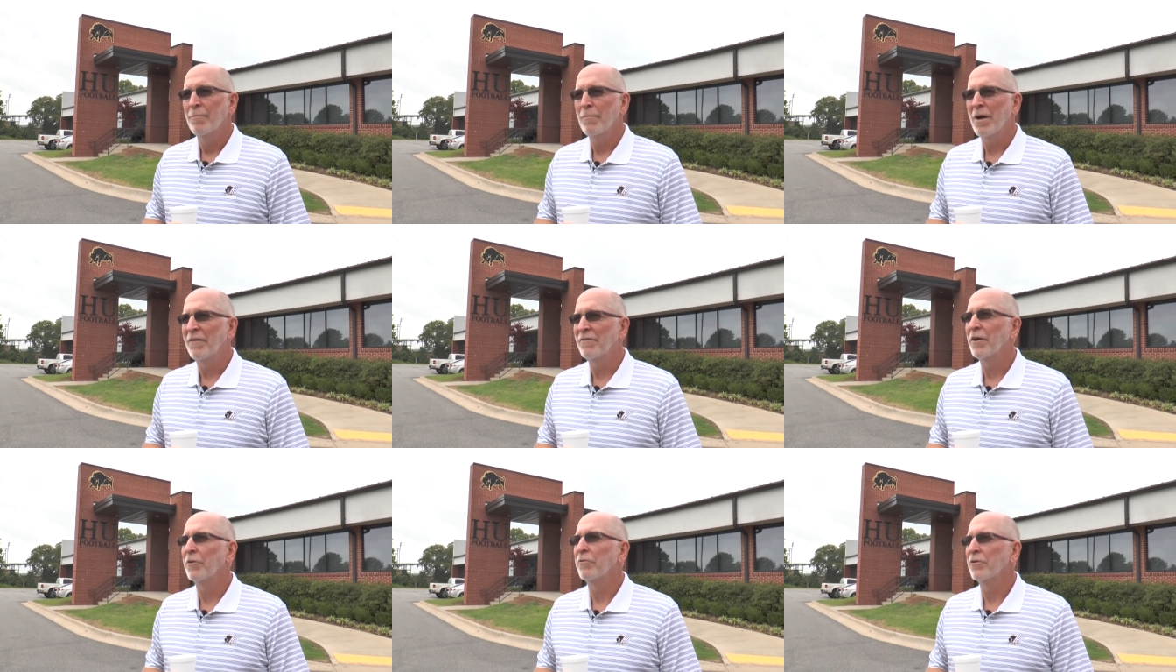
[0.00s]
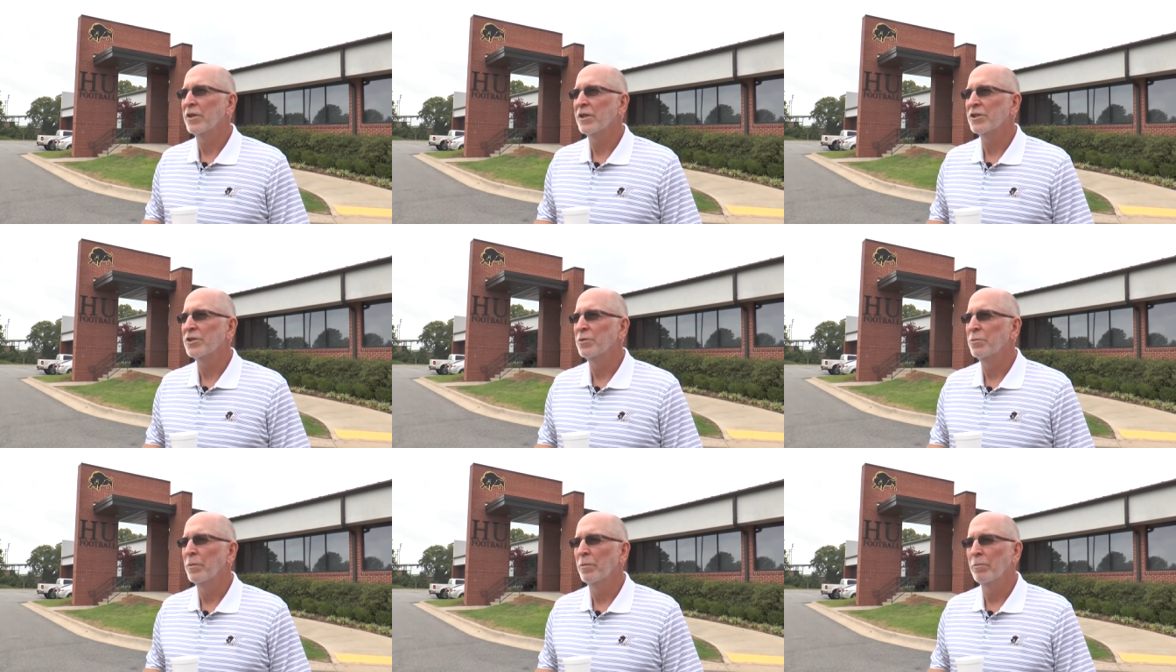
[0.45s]
My favorite
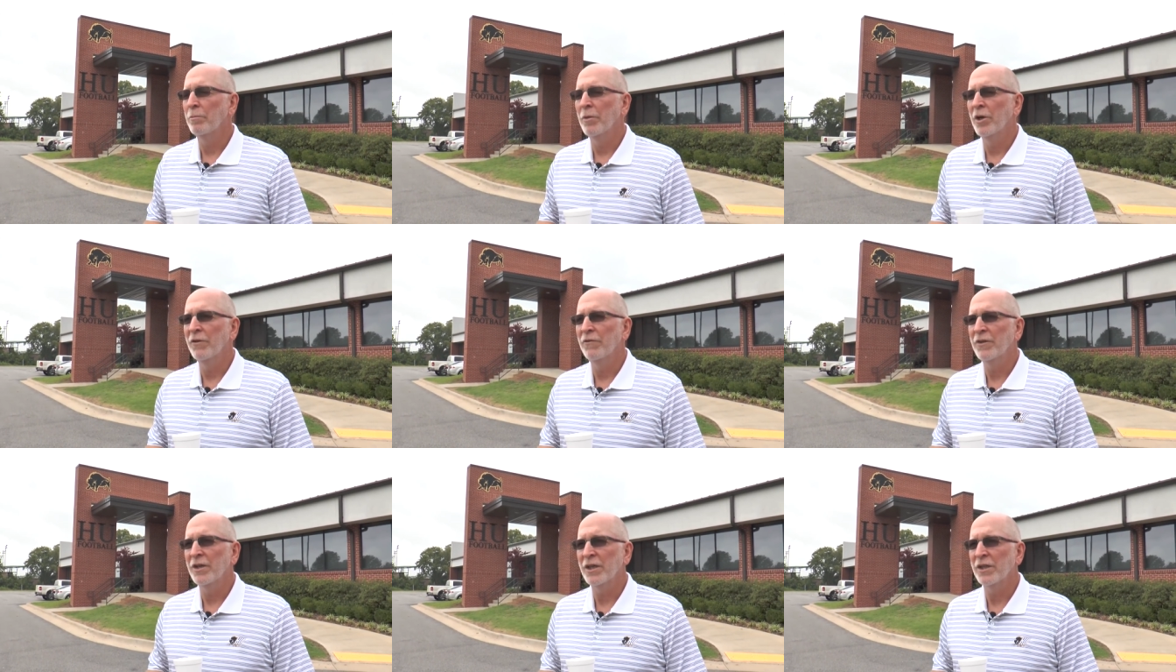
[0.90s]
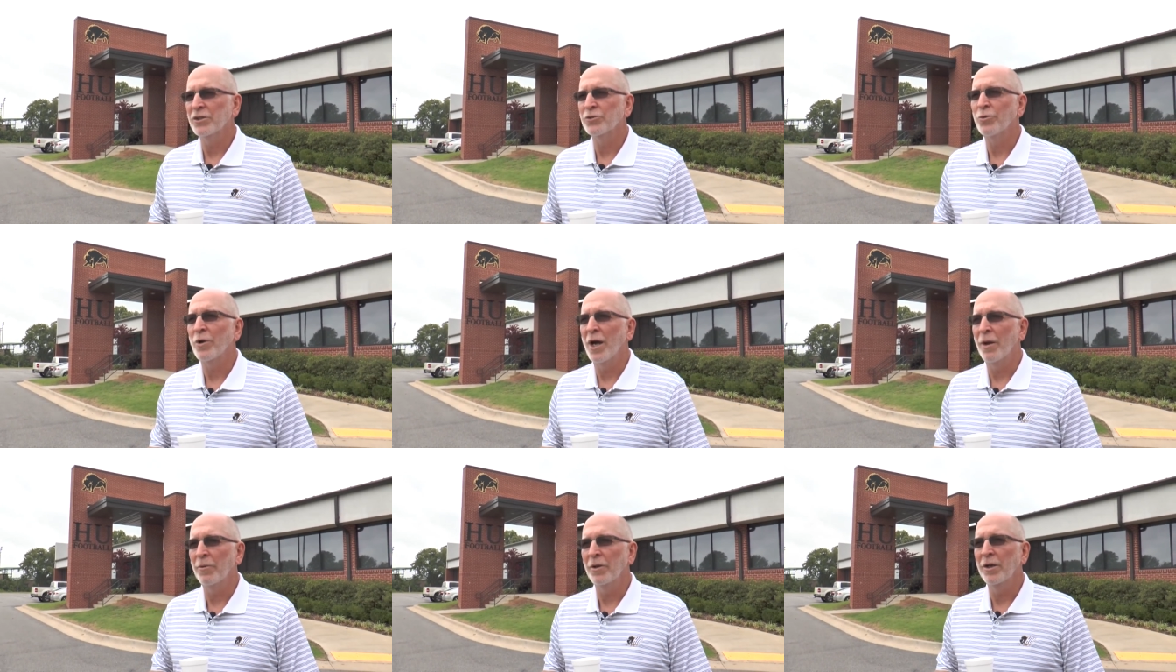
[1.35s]
Disney movie is
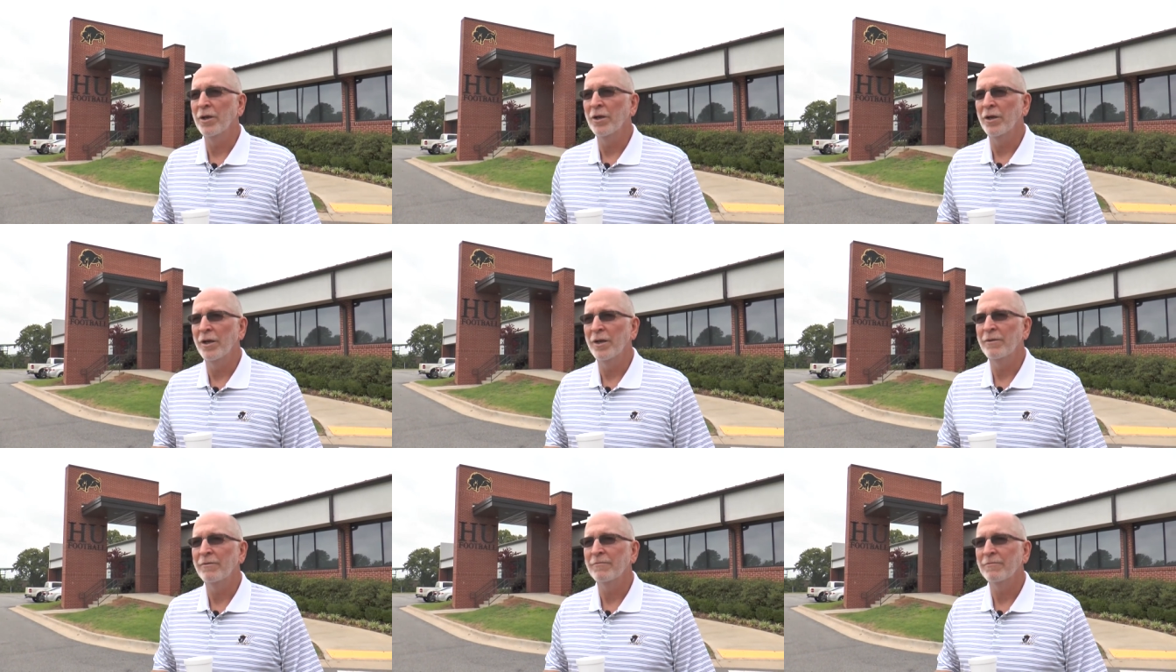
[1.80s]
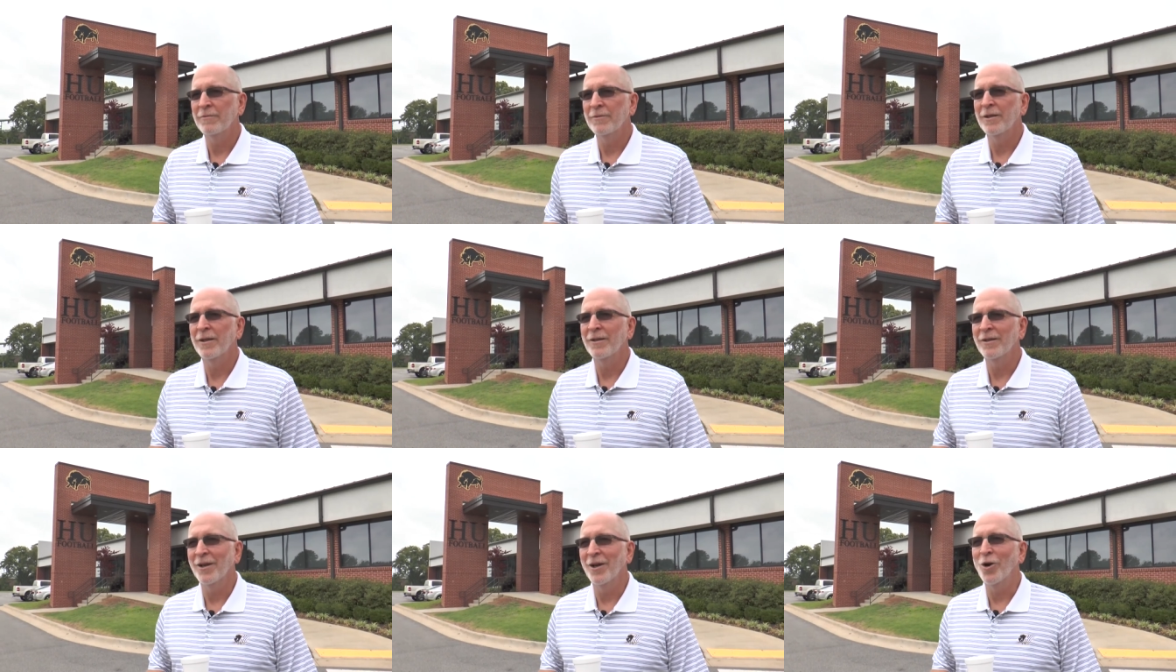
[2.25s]
Robin Hood,
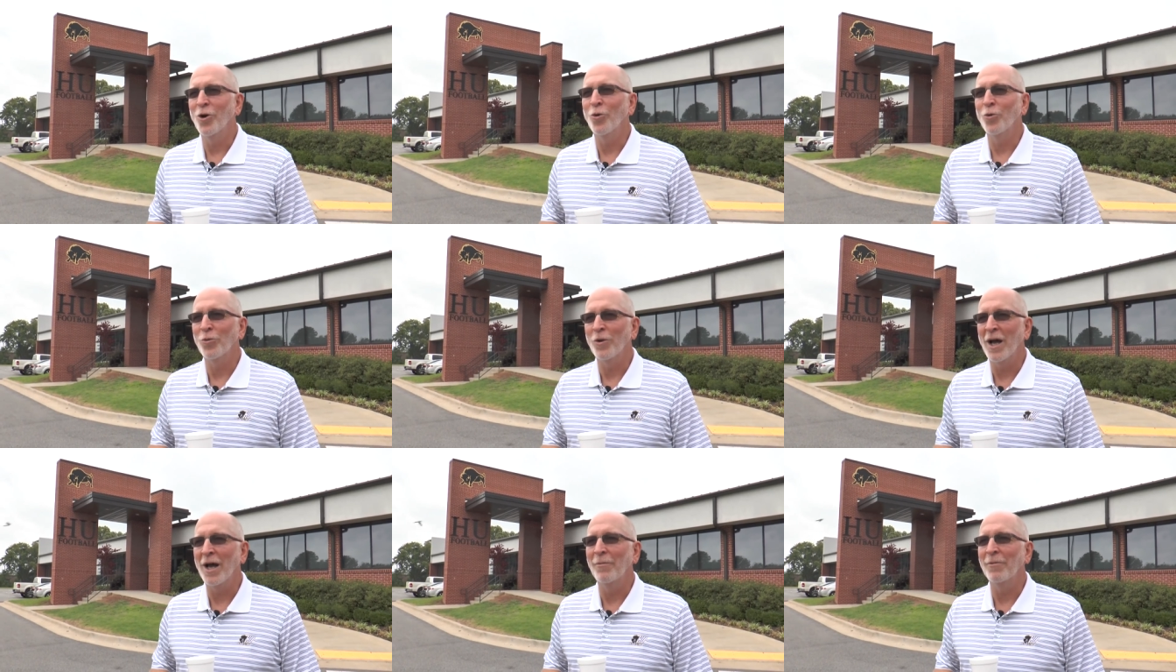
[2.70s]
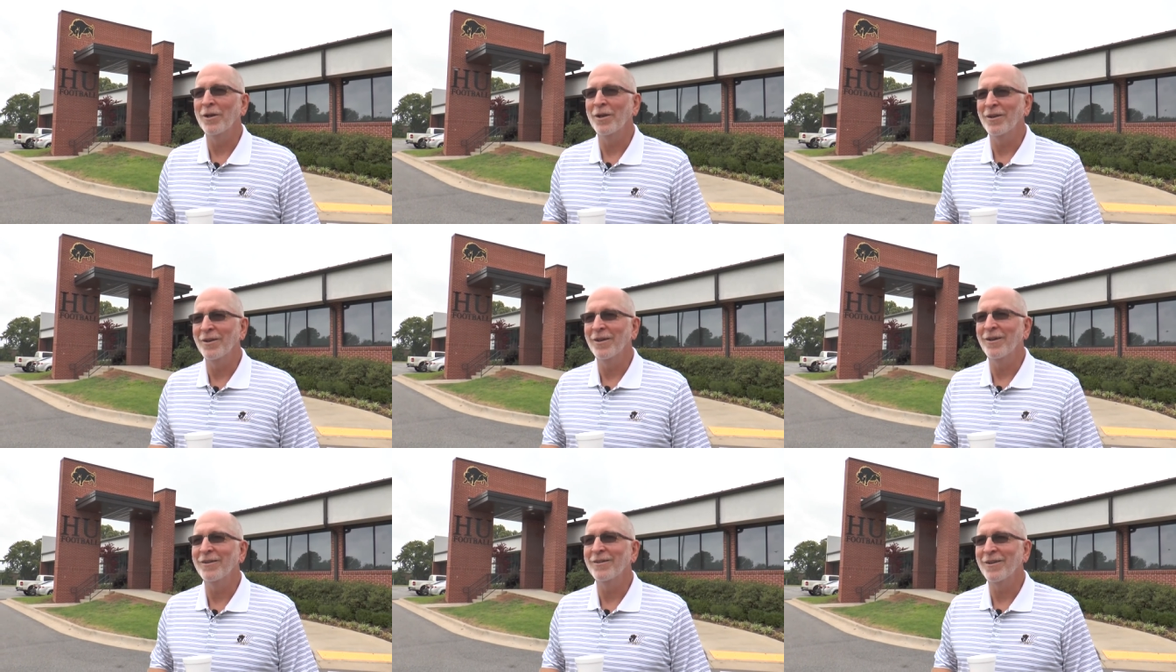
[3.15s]
the old Robin
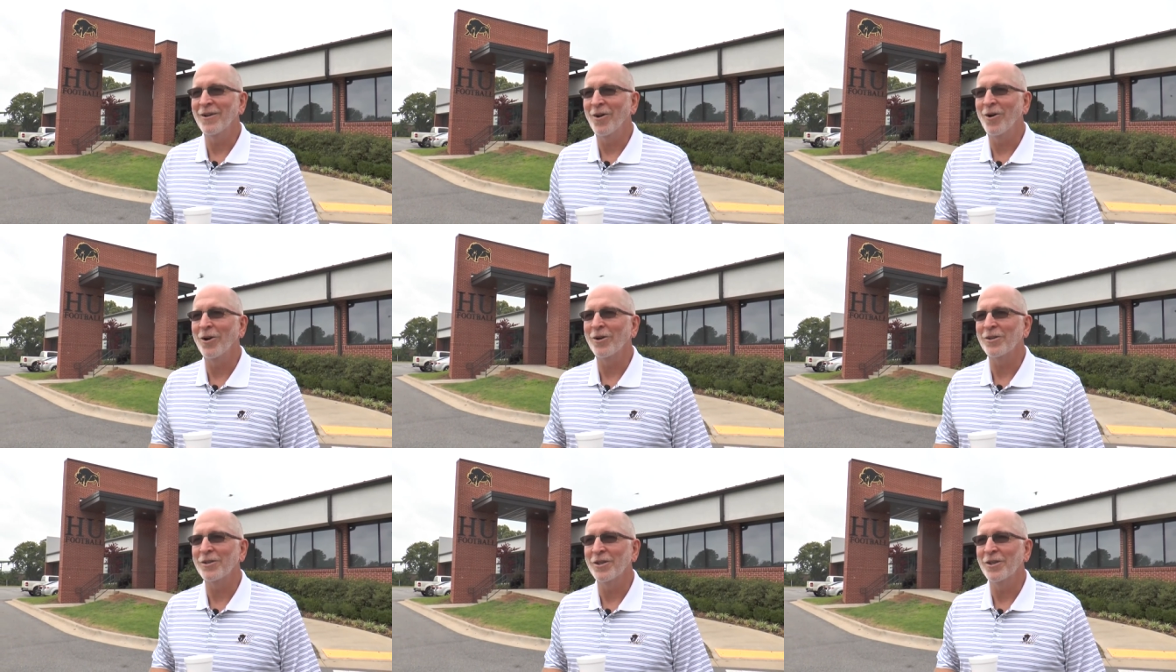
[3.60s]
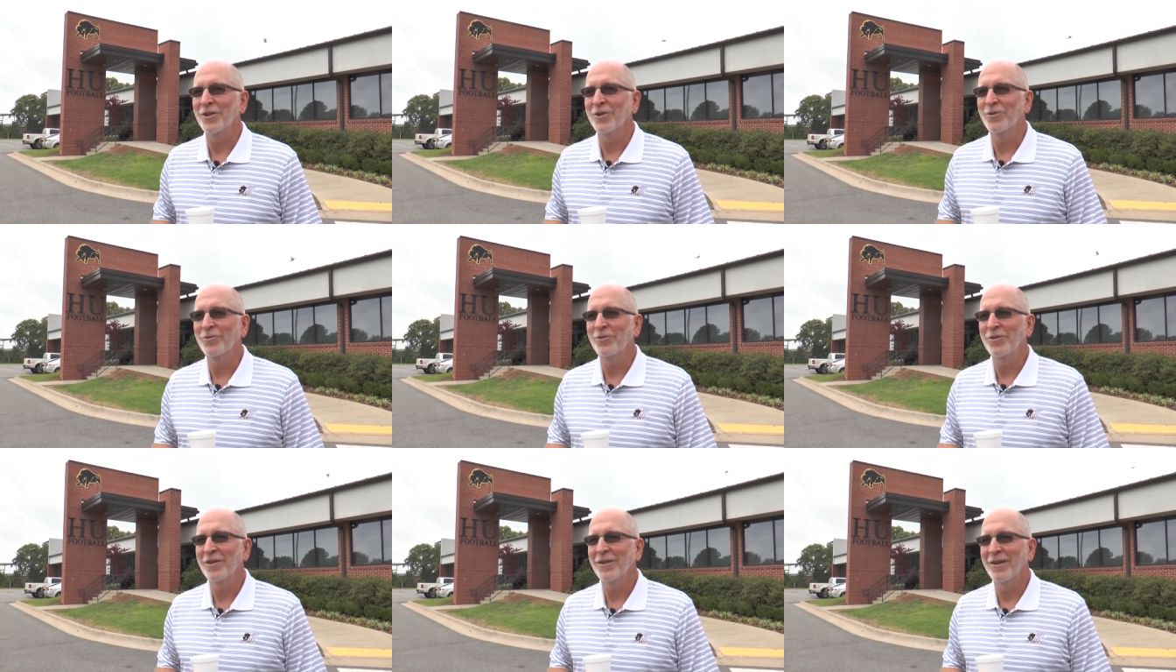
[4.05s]
Hood
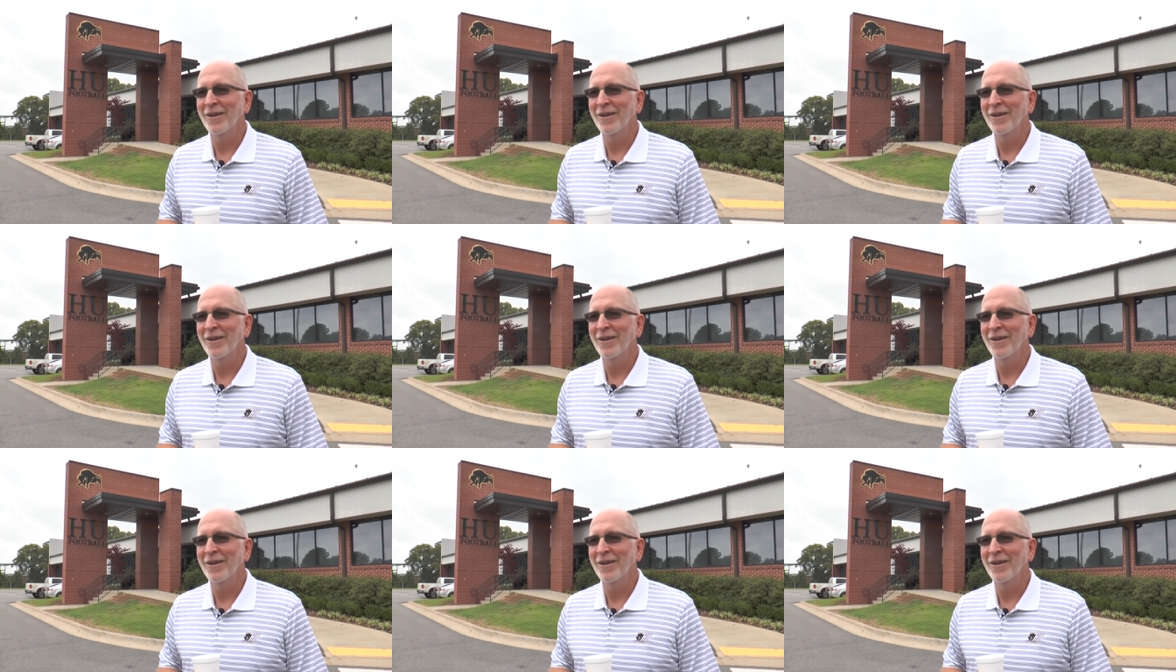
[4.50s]
cartoon.